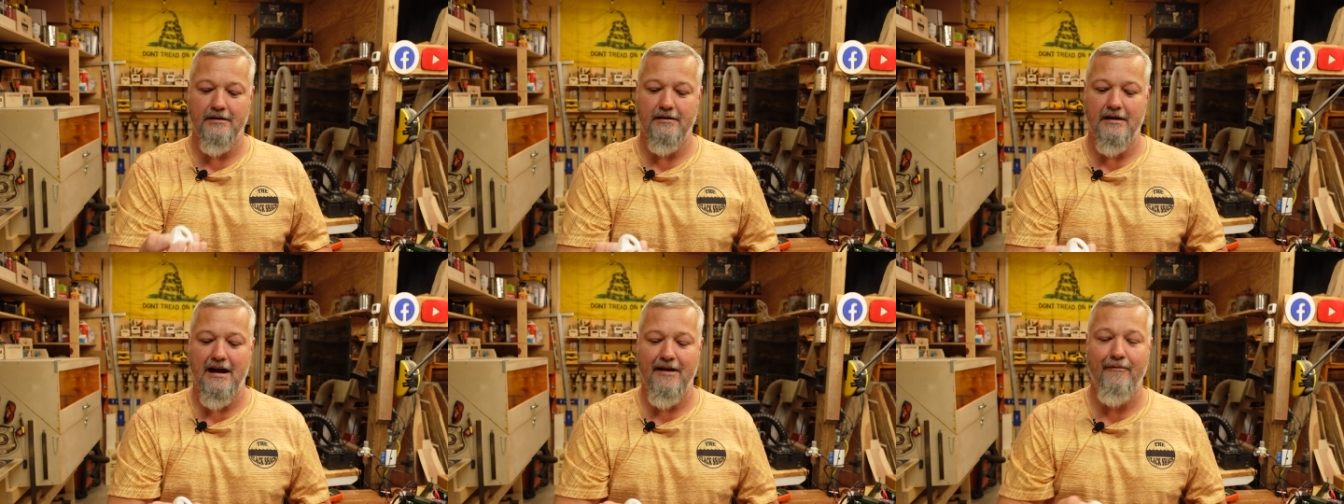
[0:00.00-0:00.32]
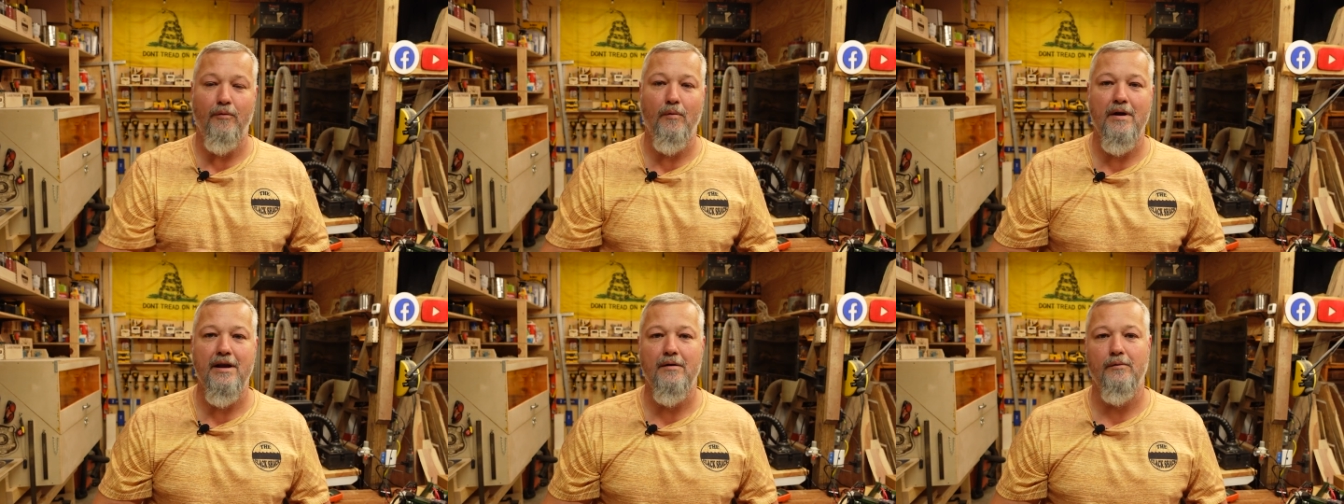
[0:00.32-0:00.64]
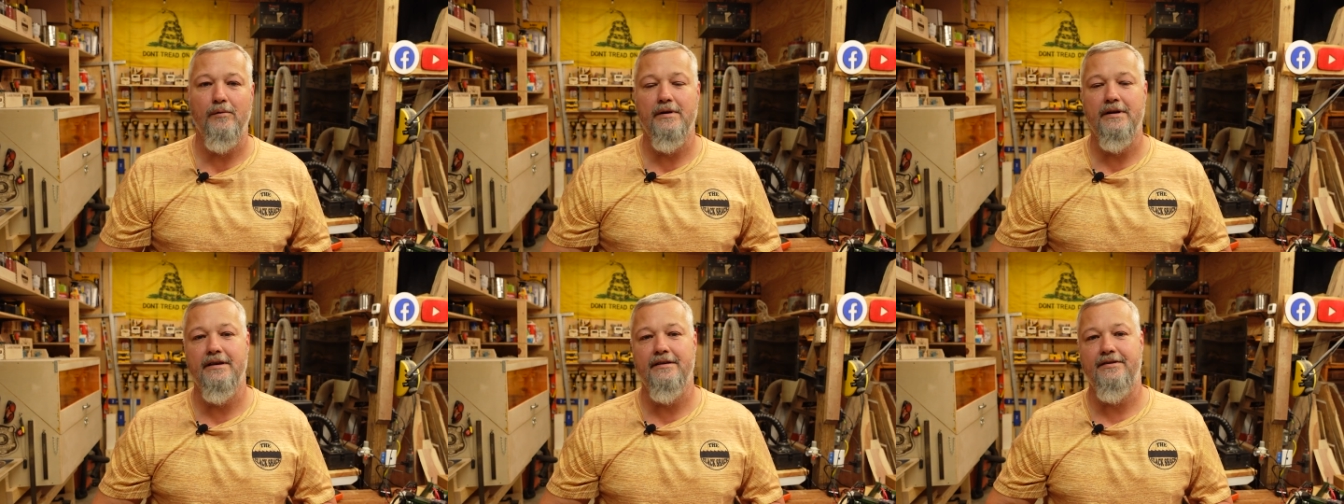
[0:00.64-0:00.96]
Uh, I've went
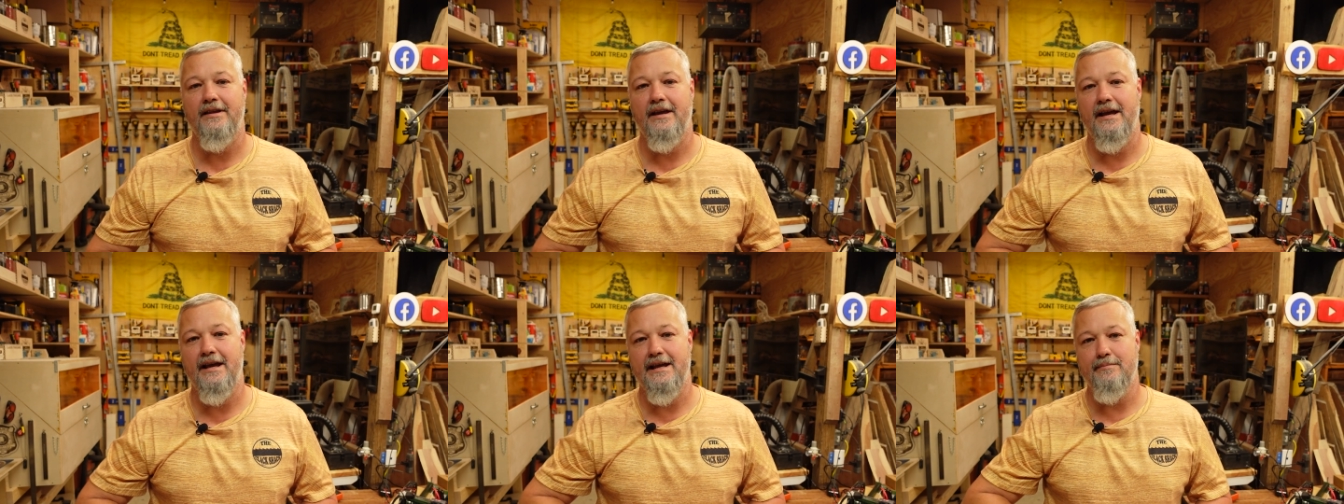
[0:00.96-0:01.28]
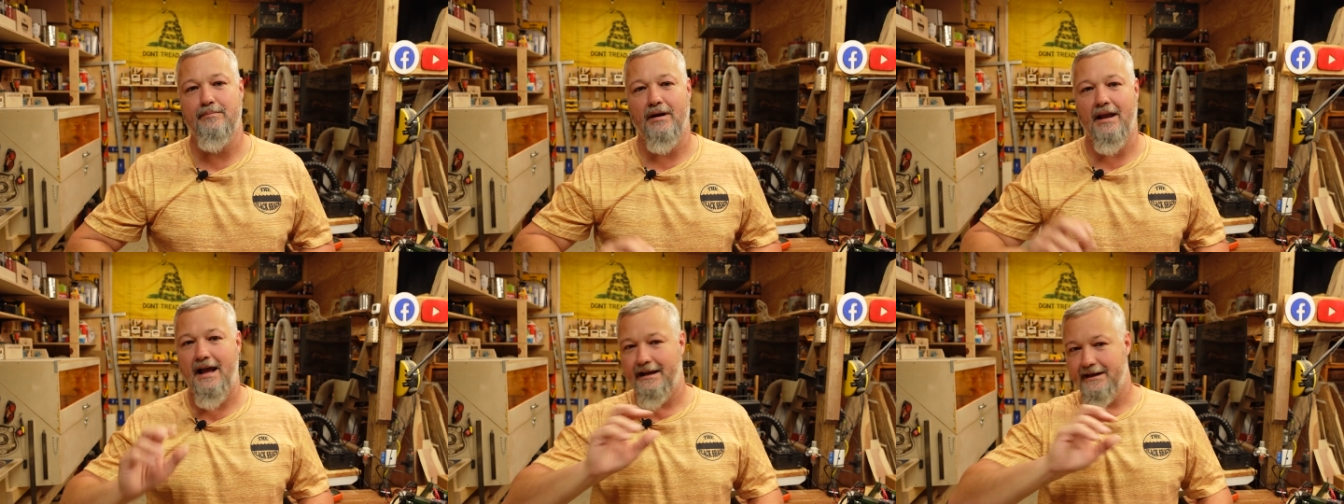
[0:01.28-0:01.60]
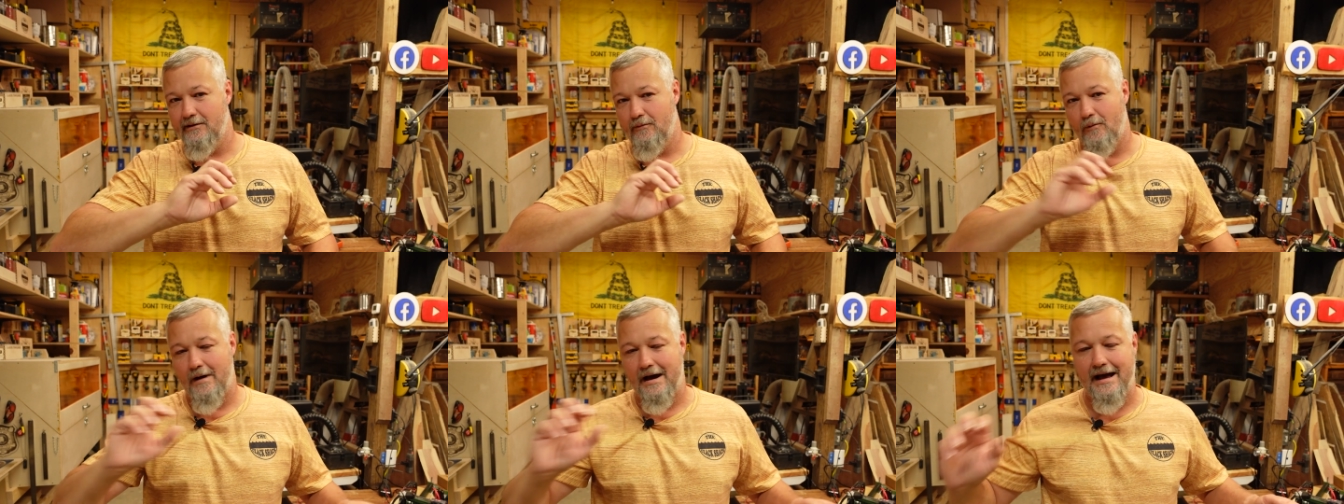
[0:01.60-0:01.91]
with a black
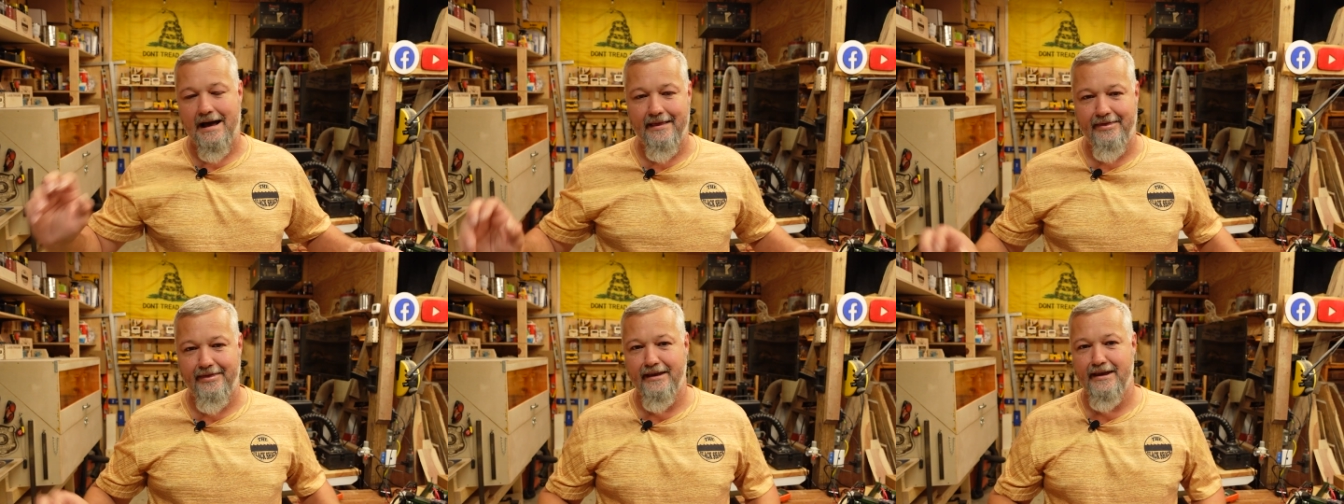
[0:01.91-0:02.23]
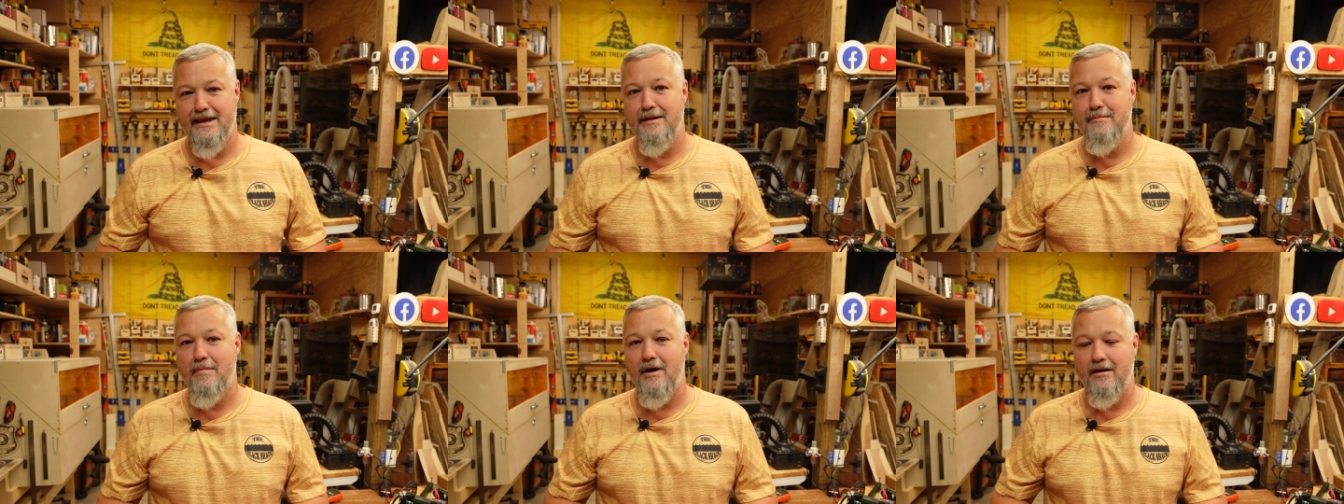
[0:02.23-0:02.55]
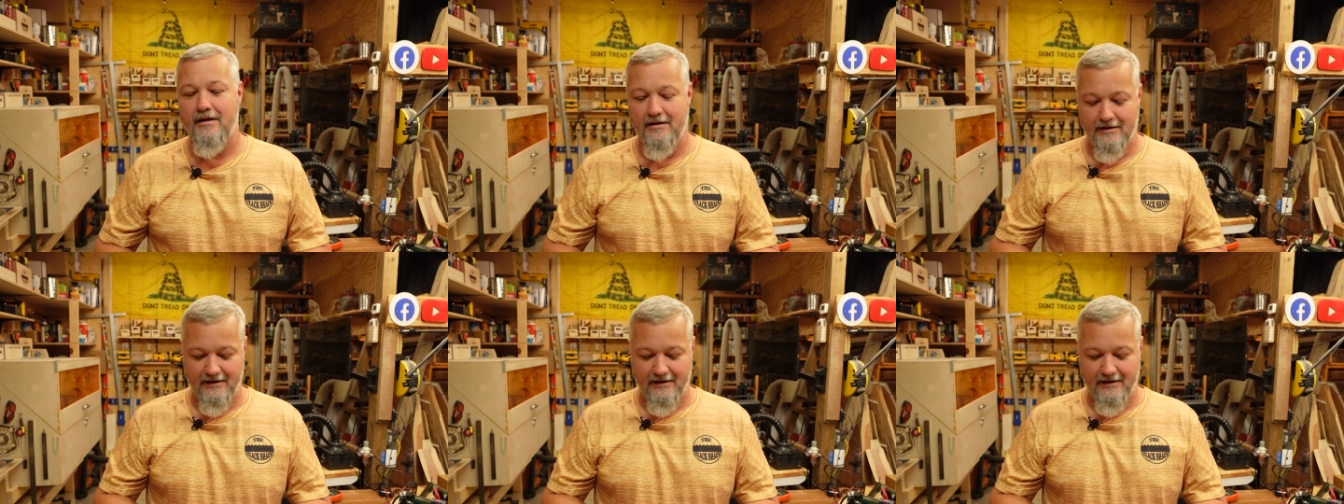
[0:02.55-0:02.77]
and white theme